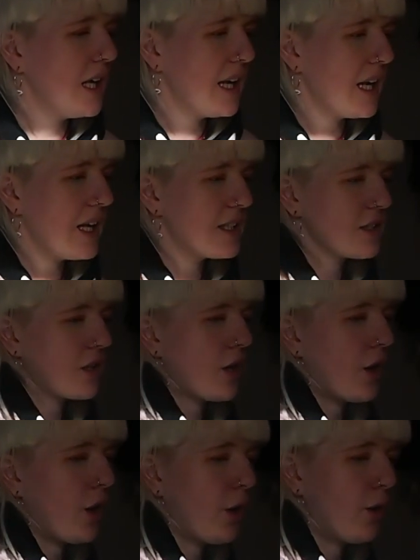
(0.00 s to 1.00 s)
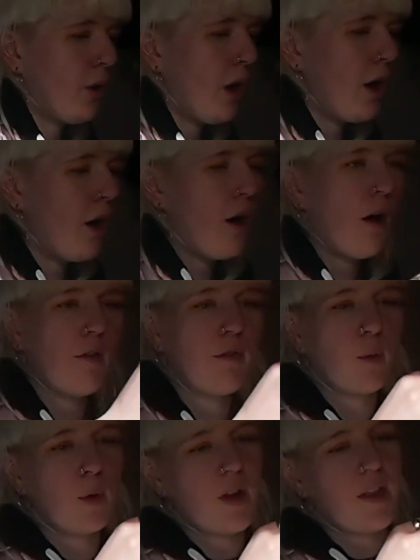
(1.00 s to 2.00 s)
Let's go
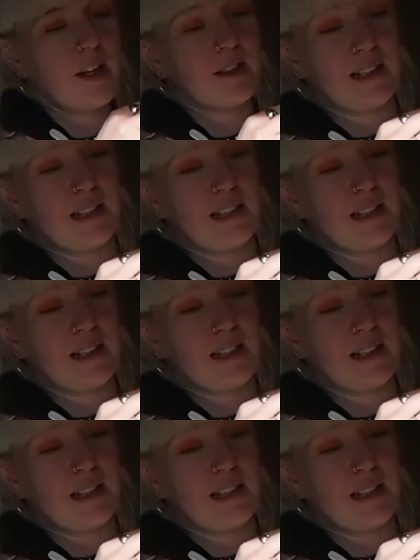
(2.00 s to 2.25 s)
for one of these.